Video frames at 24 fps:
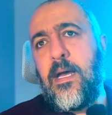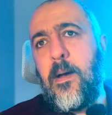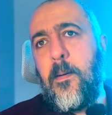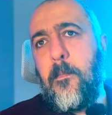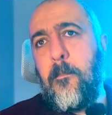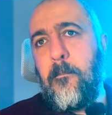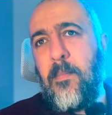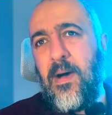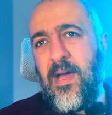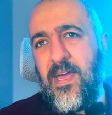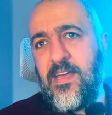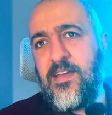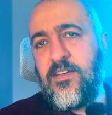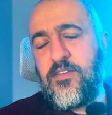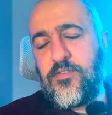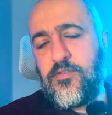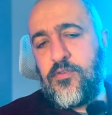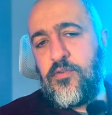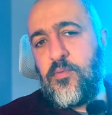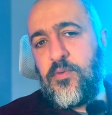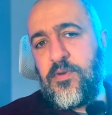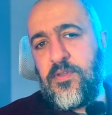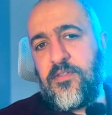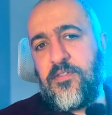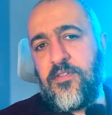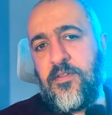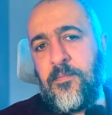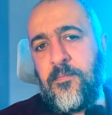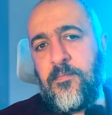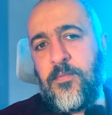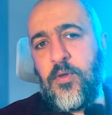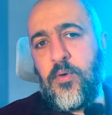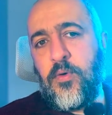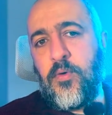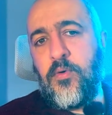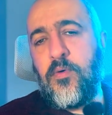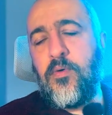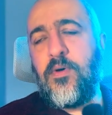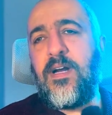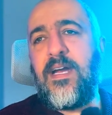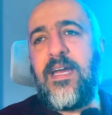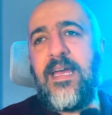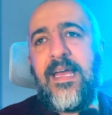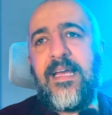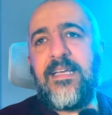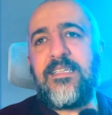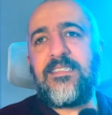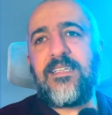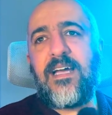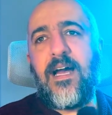My issue with them though is